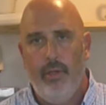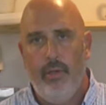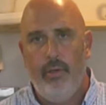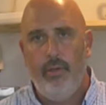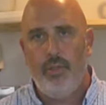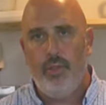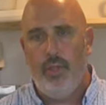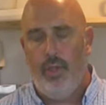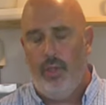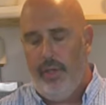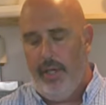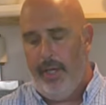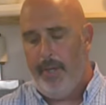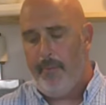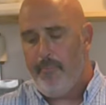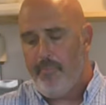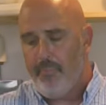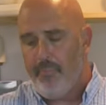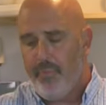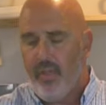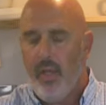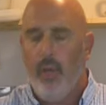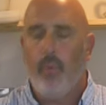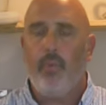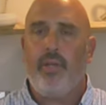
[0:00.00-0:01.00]
Usually
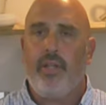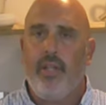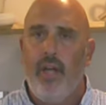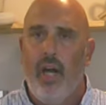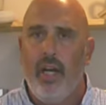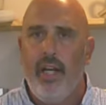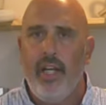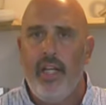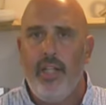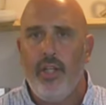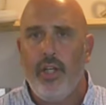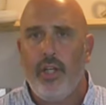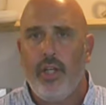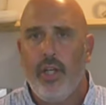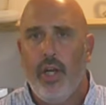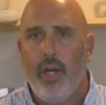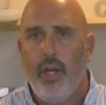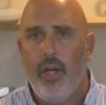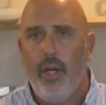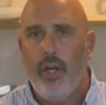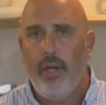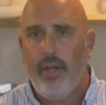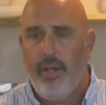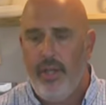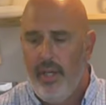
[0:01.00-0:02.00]
we're cutting the
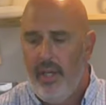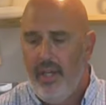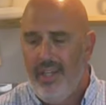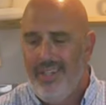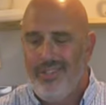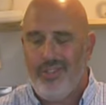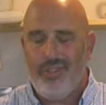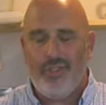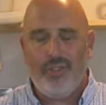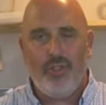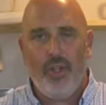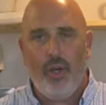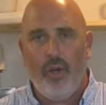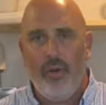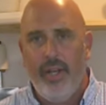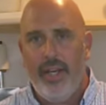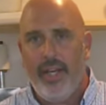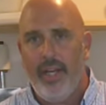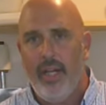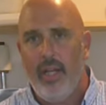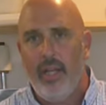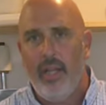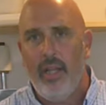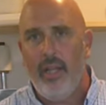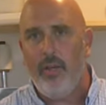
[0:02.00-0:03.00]
curd, stirring
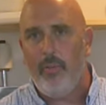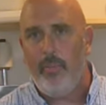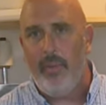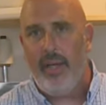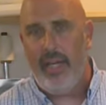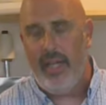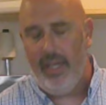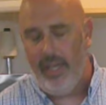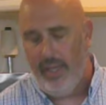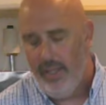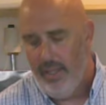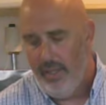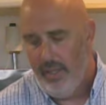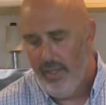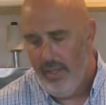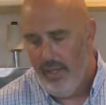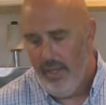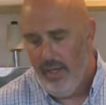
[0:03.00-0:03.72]
it a little bit,